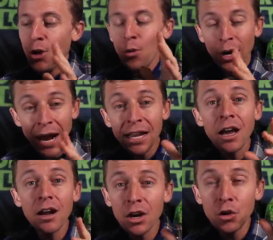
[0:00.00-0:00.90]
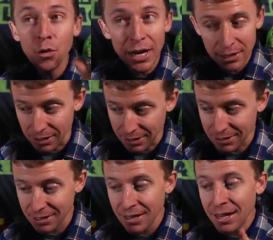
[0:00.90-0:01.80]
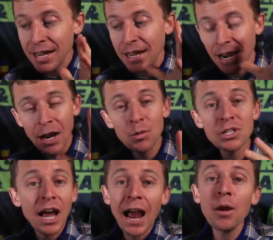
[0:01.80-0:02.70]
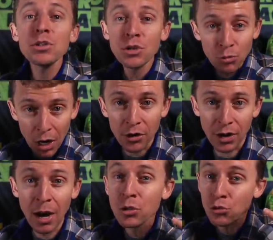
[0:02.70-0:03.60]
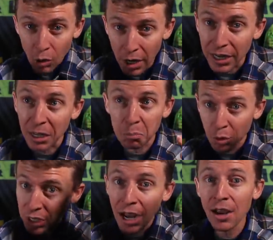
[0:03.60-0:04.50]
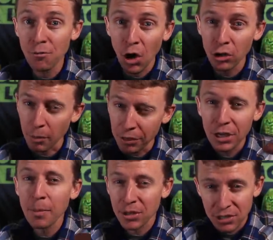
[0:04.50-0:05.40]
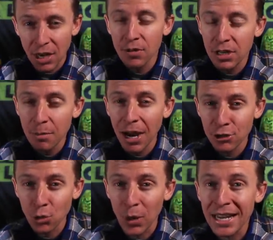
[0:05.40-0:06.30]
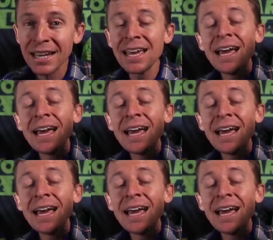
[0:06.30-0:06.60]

when I got on Craigslist and I was, I was a runner. I was running pretty high volume, I think about 70 miles a week.